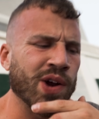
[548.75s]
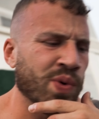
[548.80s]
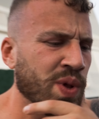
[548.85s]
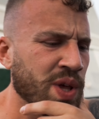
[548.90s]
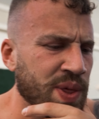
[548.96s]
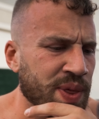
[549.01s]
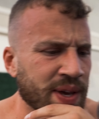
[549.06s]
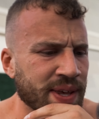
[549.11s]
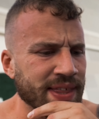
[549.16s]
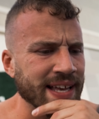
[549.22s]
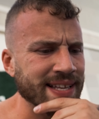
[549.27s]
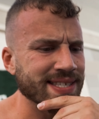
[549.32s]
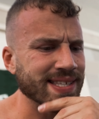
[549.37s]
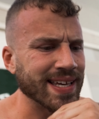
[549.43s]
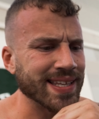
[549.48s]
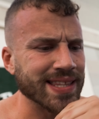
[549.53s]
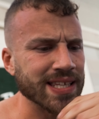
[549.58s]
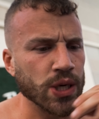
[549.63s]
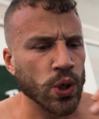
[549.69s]
I really think that's
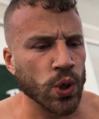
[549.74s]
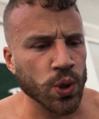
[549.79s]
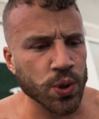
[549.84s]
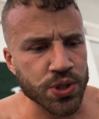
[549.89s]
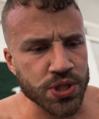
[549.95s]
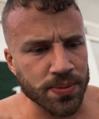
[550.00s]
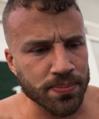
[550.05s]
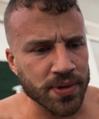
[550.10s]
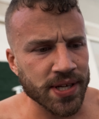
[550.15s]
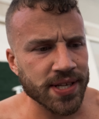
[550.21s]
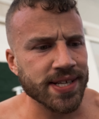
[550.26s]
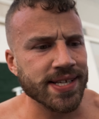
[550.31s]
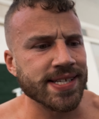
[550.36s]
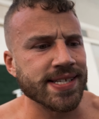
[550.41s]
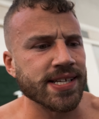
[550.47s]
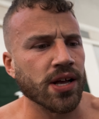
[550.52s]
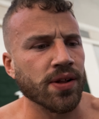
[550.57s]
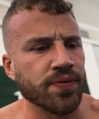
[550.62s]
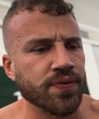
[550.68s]
like the ultimate
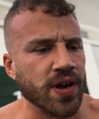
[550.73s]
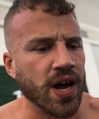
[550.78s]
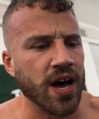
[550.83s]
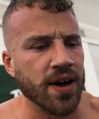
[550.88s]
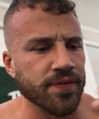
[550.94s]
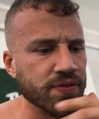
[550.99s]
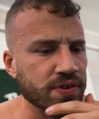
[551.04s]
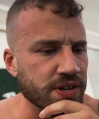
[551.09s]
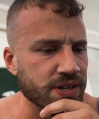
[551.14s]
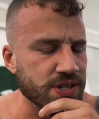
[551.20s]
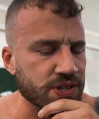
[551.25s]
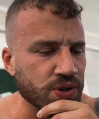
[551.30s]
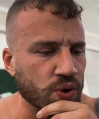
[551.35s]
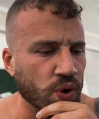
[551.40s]
self-confidence